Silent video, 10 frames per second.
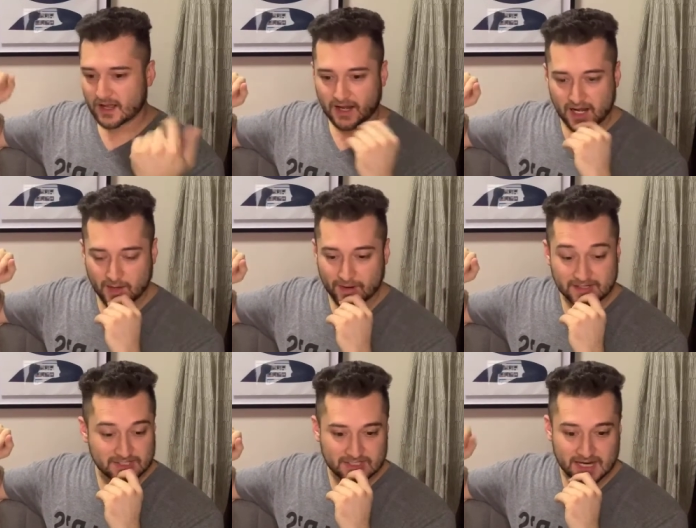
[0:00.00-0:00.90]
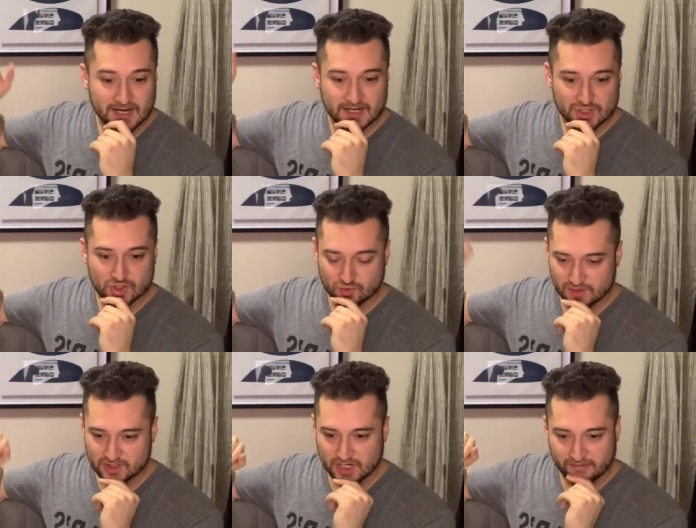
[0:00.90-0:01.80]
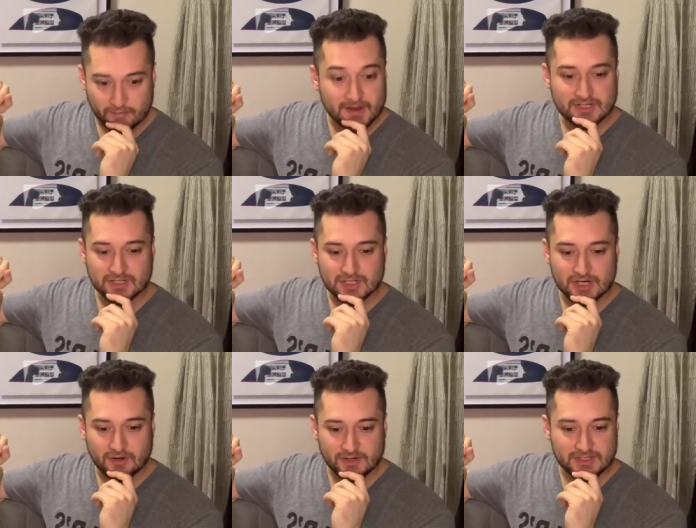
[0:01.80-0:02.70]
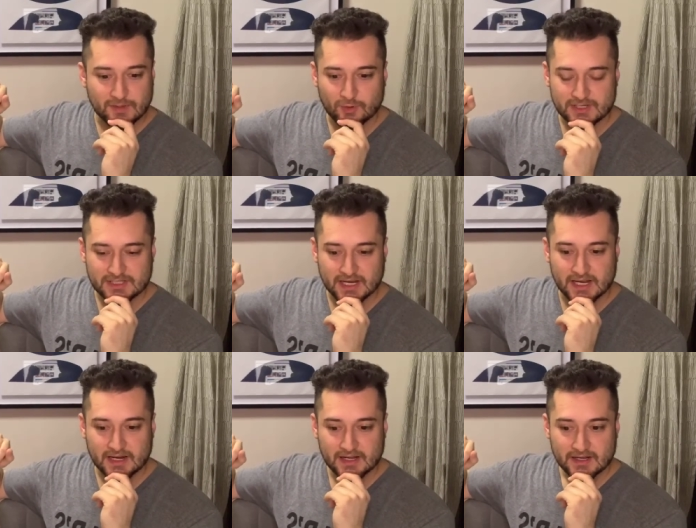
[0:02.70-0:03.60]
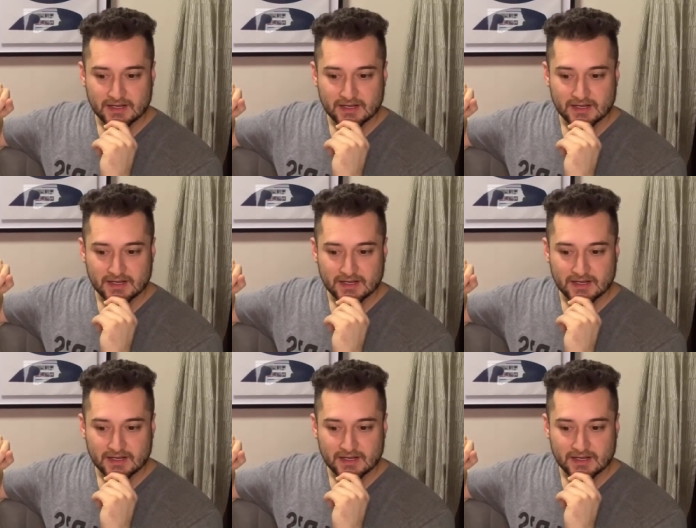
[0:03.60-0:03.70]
Um, I just I had a screenshot of a message here, and someone said,